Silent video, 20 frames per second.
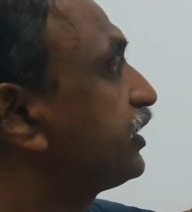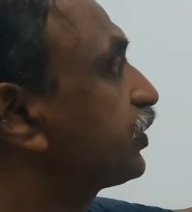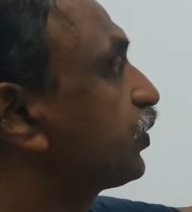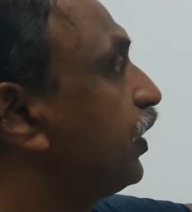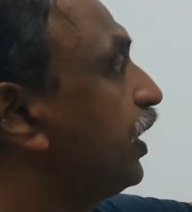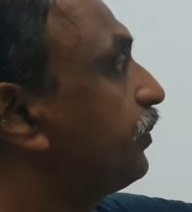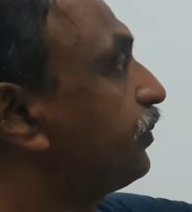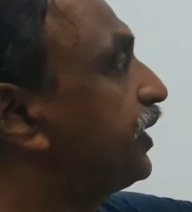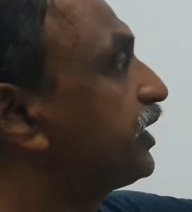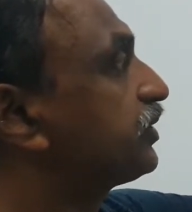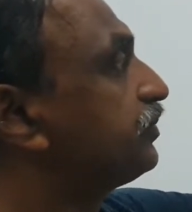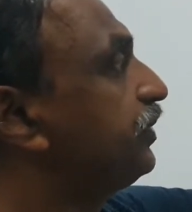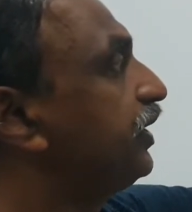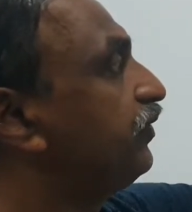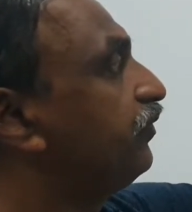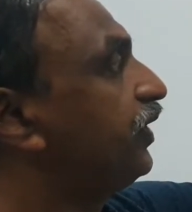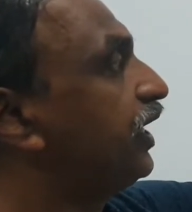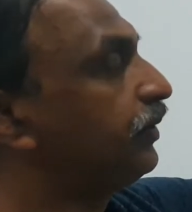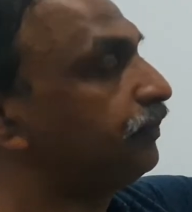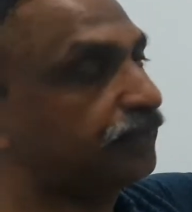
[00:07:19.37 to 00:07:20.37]
square plus
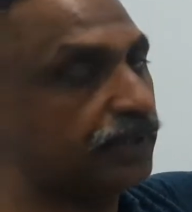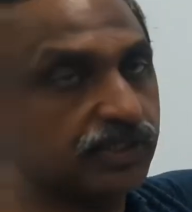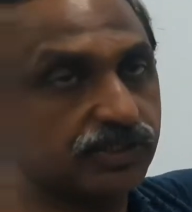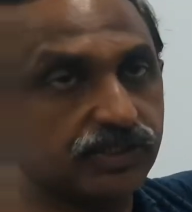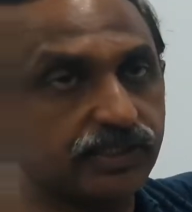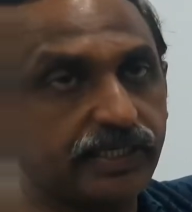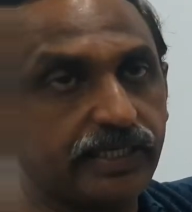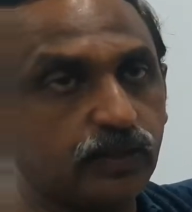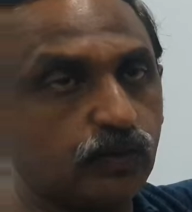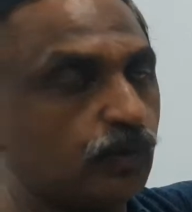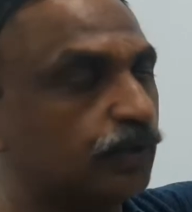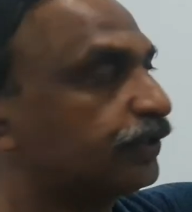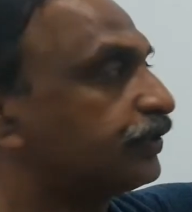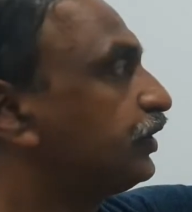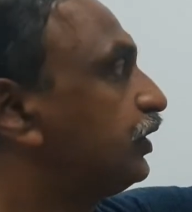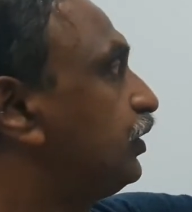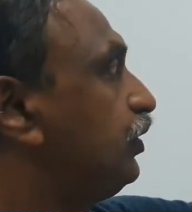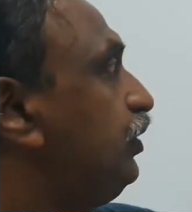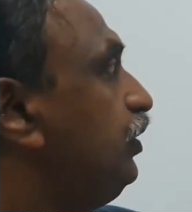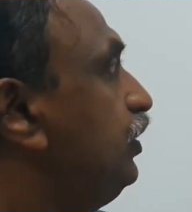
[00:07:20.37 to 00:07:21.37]
by plus c equal to
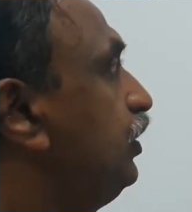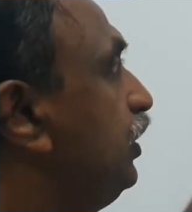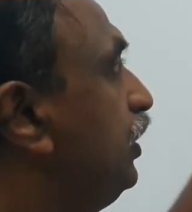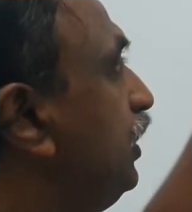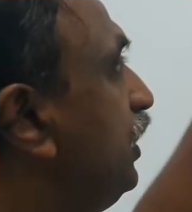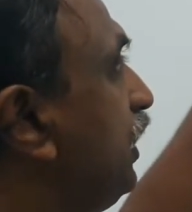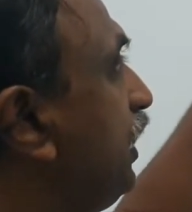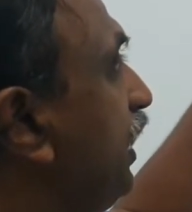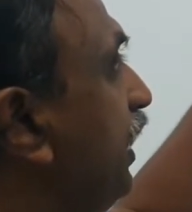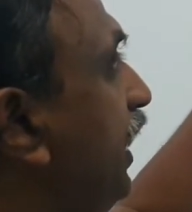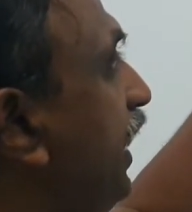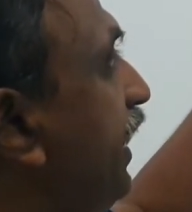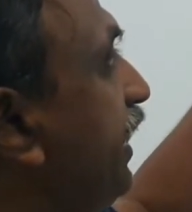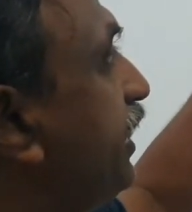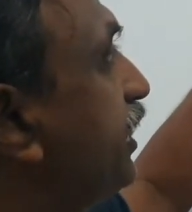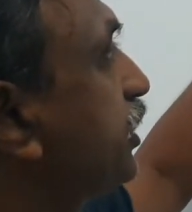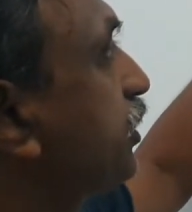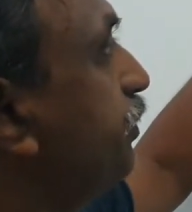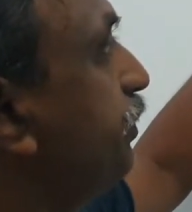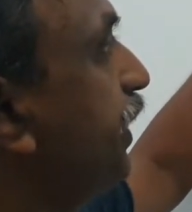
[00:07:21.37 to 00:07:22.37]
0.
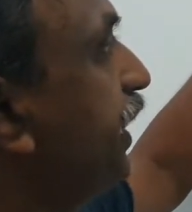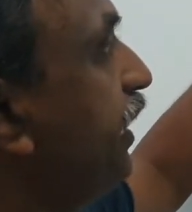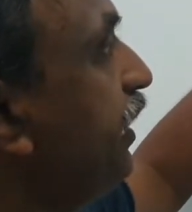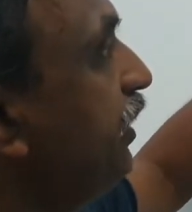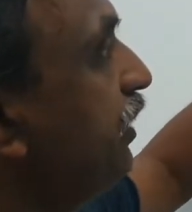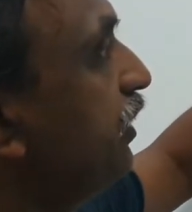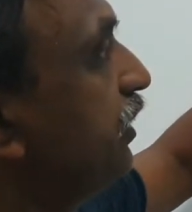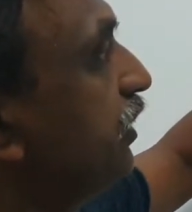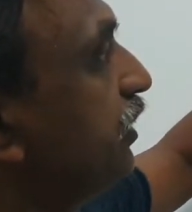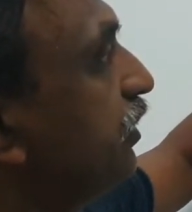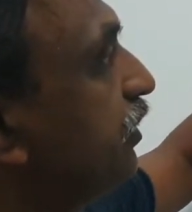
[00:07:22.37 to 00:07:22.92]
A is b